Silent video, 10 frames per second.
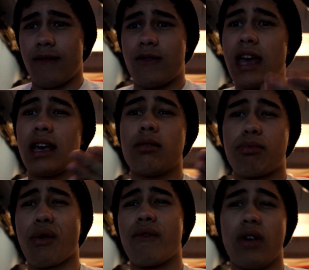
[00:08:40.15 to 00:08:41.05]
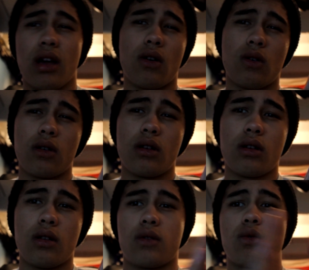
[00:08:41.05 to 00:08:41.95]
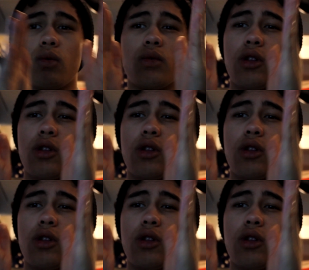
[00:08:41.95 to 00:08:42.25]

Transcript: If they can prevail through